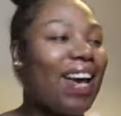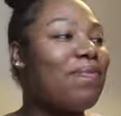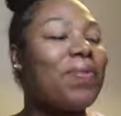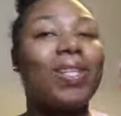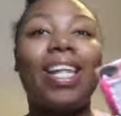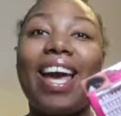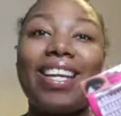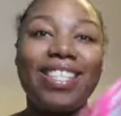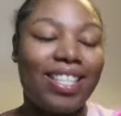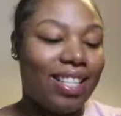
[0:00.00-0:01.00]
I have more
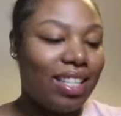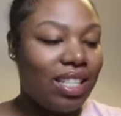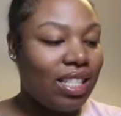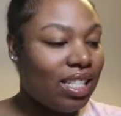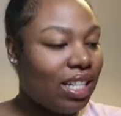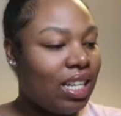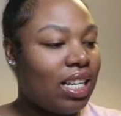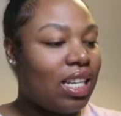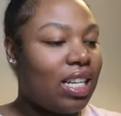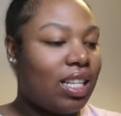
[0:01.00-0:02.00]
lashes.
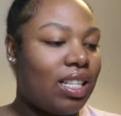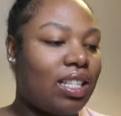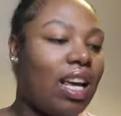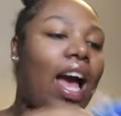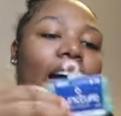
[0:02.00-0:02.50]
I